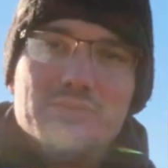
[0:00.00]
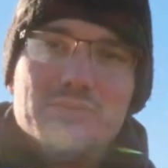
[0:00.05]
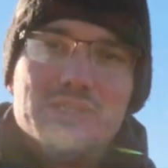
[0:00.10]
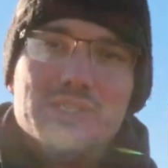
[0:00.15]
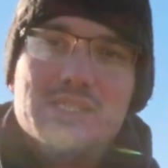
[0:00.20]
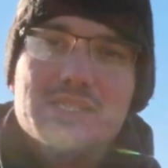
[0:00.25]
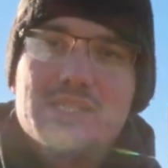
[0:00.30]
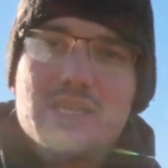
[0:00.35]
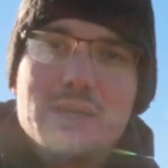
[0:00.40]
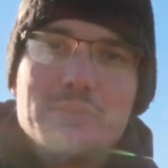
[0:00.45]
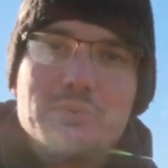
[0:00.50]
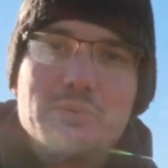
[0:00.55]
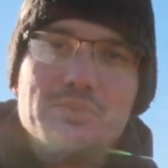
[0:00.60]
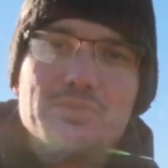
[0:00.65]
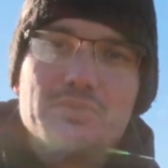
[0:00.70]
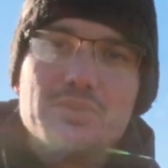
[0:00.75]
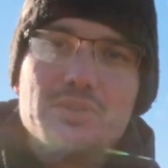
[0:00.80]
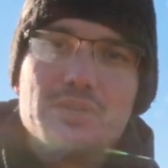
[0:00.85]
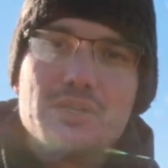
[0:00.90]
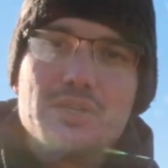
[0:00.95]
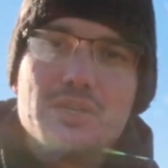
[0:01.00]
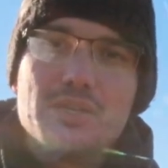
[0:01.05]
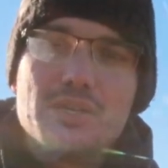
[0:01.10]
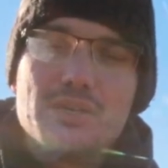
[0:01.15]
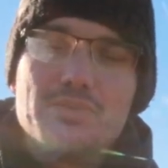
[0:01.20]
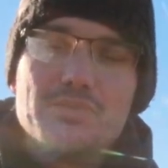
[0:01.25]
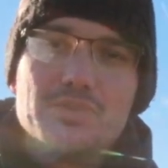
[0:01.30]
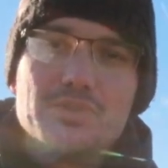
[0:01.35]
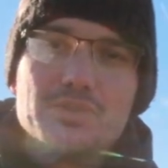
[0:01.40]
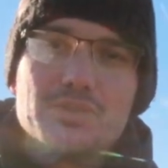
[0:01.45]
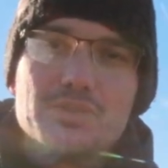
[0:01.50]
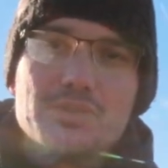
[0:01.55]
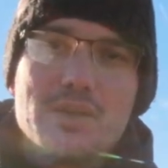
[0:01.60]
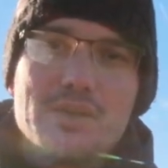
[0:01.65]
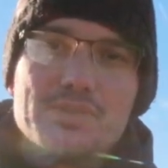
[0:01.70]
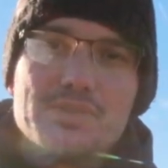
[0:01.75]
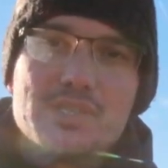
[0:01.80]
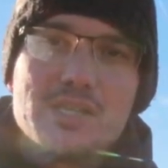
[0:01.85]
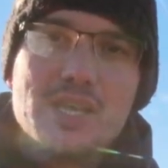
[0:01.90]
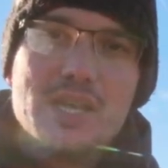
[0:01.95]
with this type of
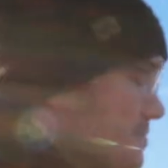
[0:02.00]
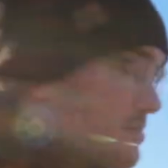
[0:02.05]
photographs.